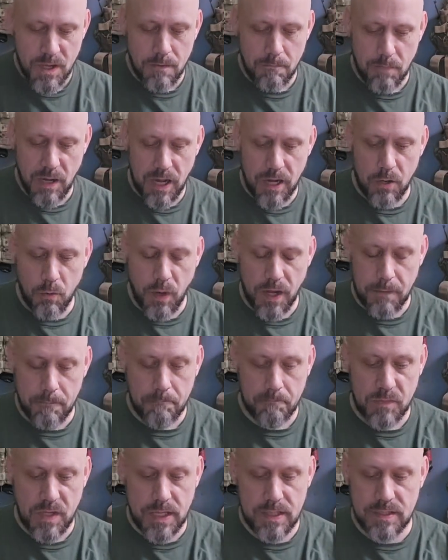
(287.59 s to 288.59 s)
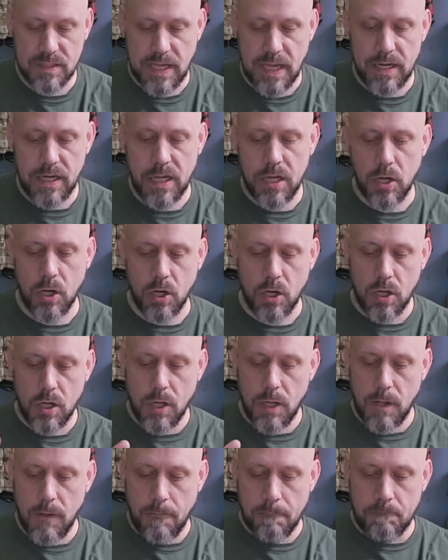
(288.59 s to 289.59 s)
But anyway, inside of here,
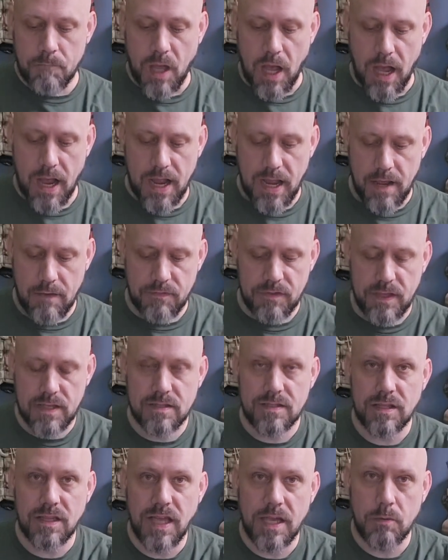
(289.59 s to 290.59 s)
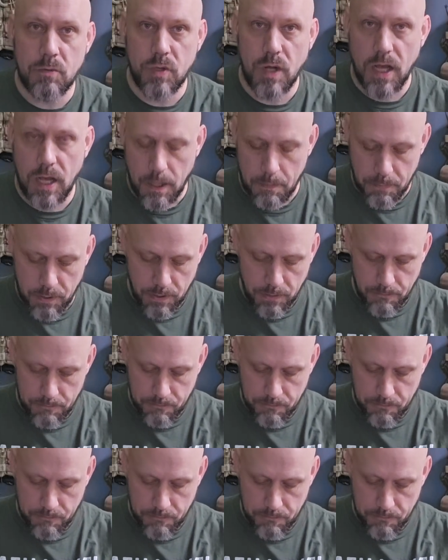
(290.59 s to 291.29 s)
I have things labeled up